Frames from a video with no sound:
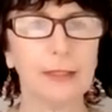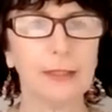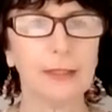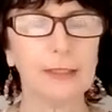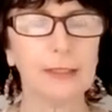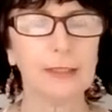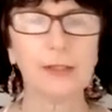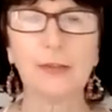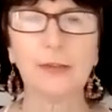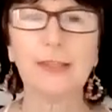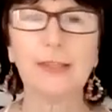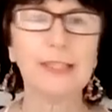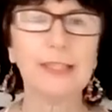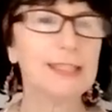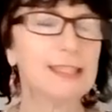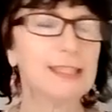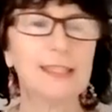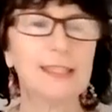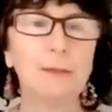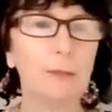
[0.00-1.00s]
So this is
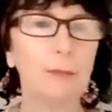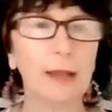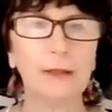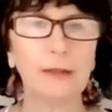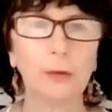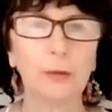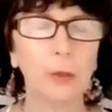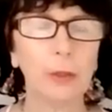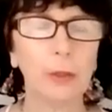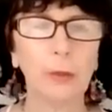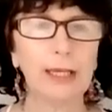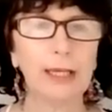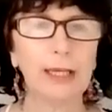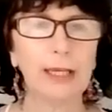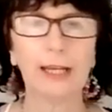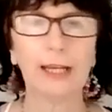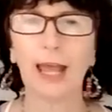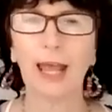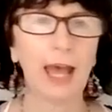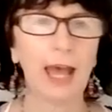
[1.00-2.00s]
the month where we can
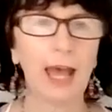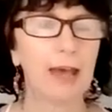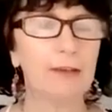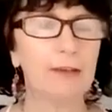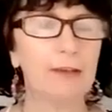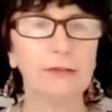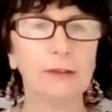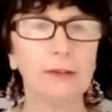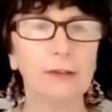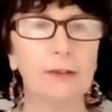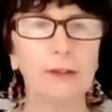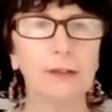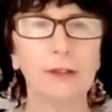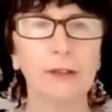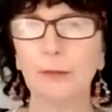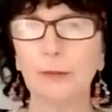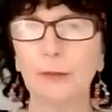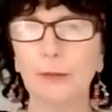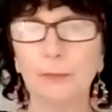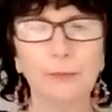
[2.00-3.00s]
have
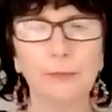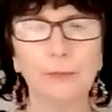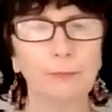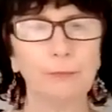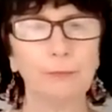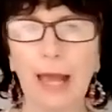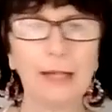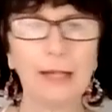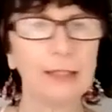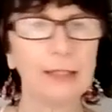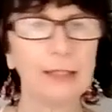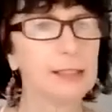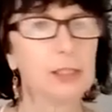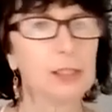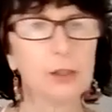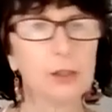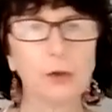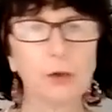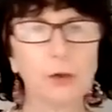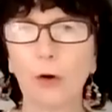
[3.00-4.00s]
balance,
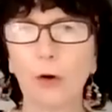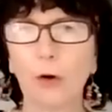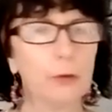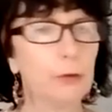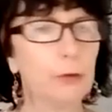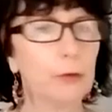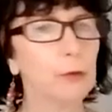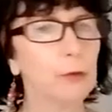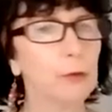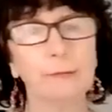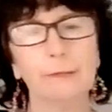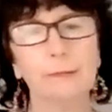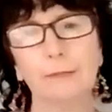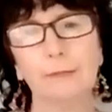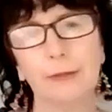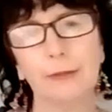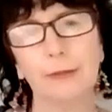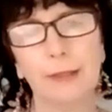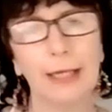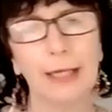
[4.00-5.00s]
growth,
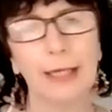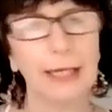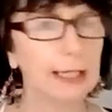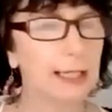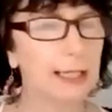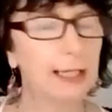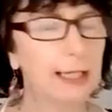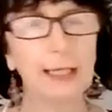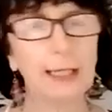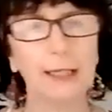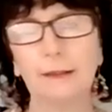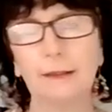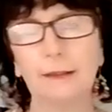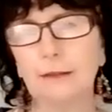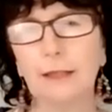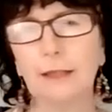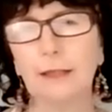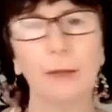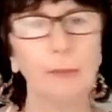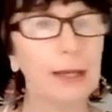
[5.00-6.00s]
healing,
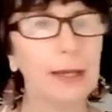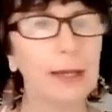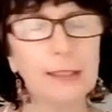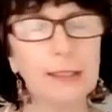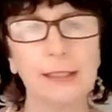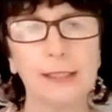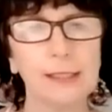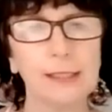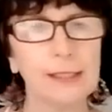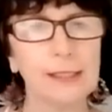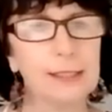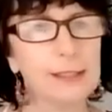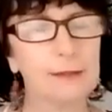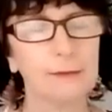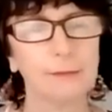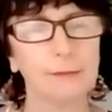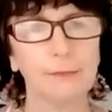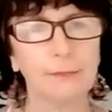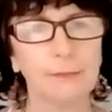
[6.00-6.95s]
abundance,